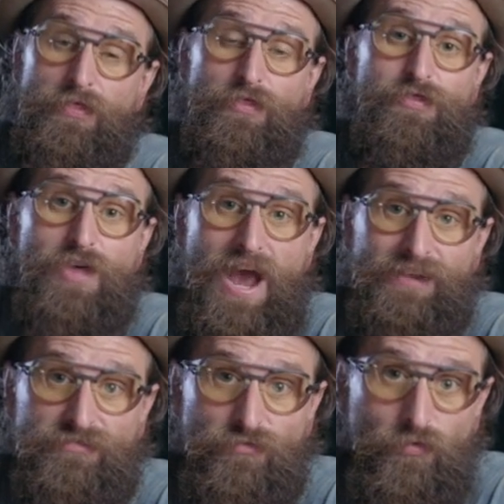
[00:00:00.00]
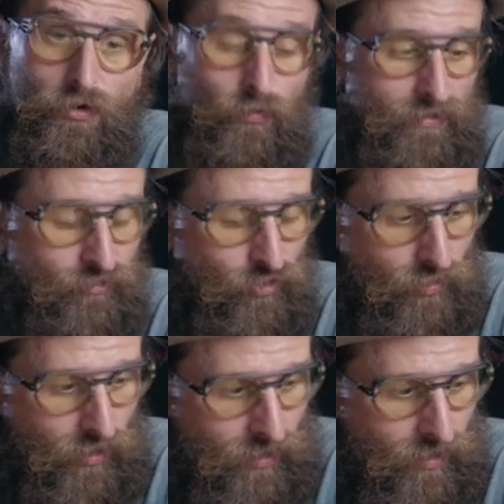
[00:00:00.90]
that's the Whirlwind
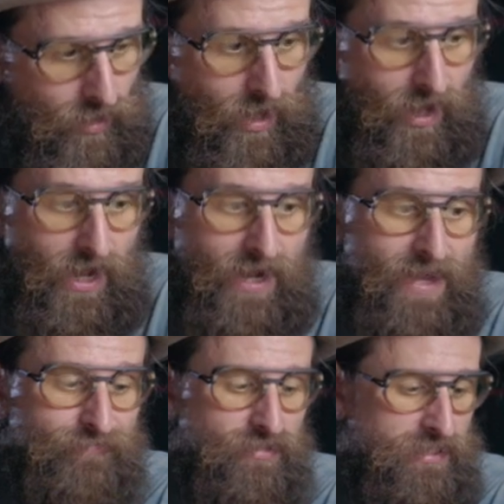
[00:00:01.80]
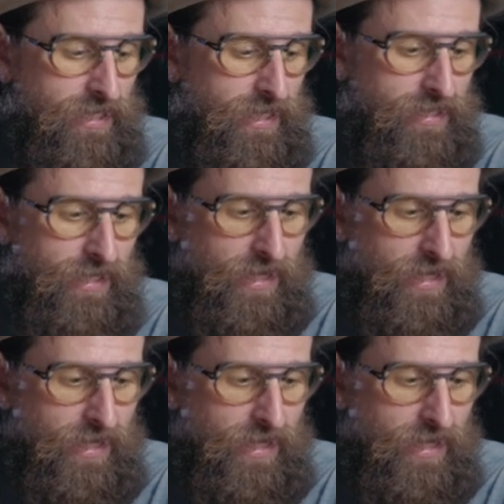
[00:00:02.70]
Tour. I have to say that